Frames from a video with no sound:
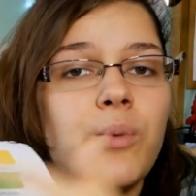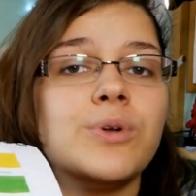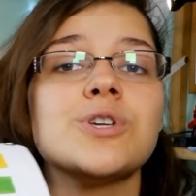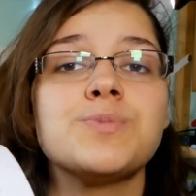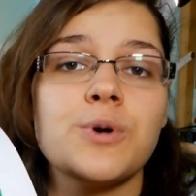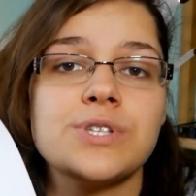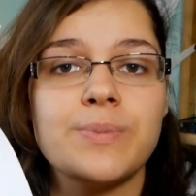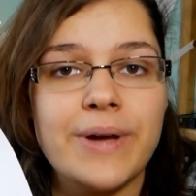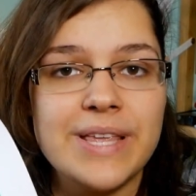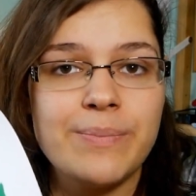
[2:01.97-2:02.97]
we're not sponsored
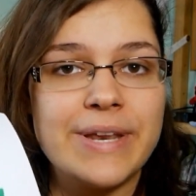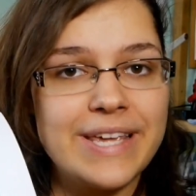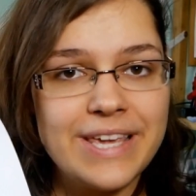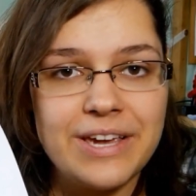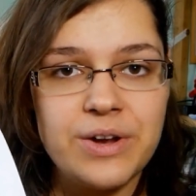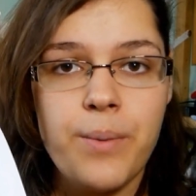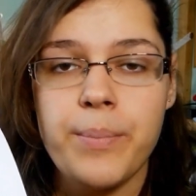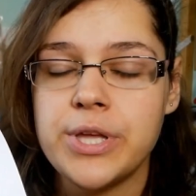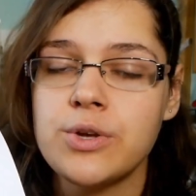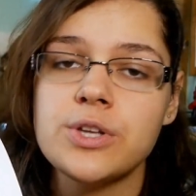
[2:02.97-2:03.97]
by anybody here,
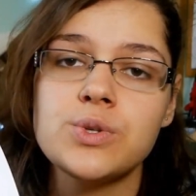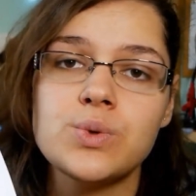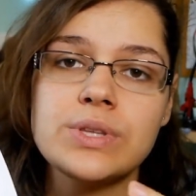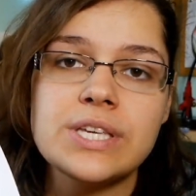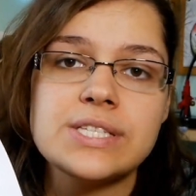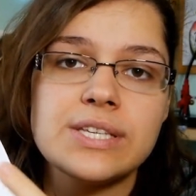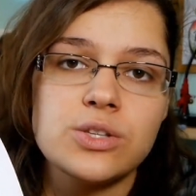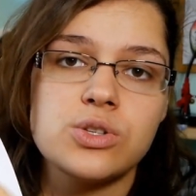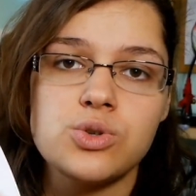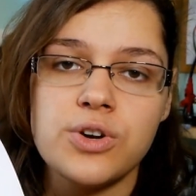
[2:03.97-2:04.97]
but you can do this
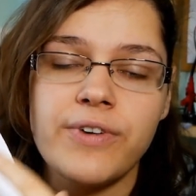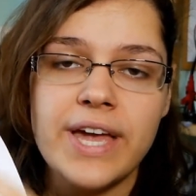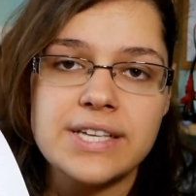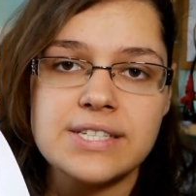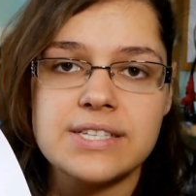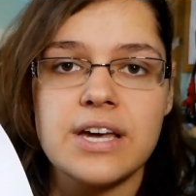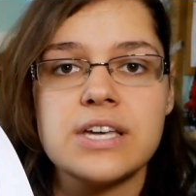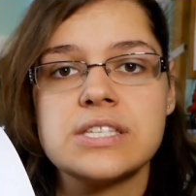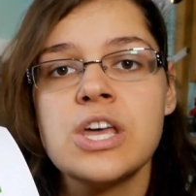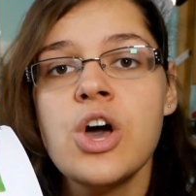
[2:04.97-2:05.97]
sort of
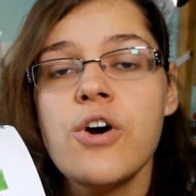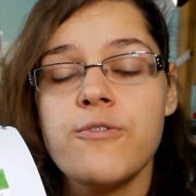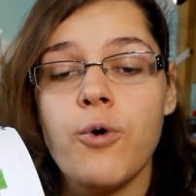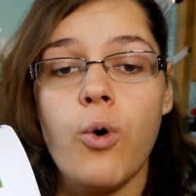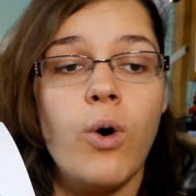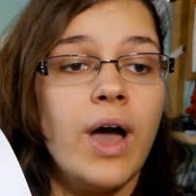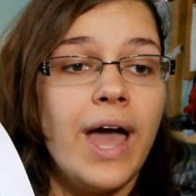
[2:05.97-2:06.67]
exercise for